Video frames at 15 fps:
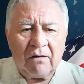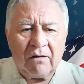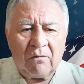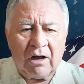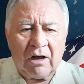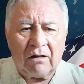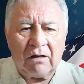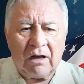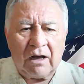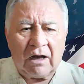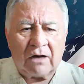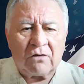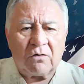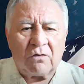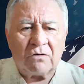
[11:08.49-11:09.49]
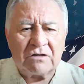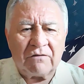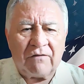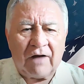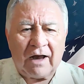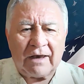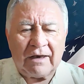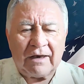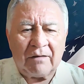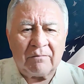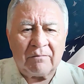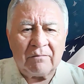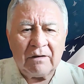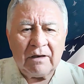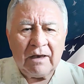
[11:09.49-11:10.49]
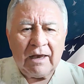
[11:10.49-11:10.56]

"Well, crucify him,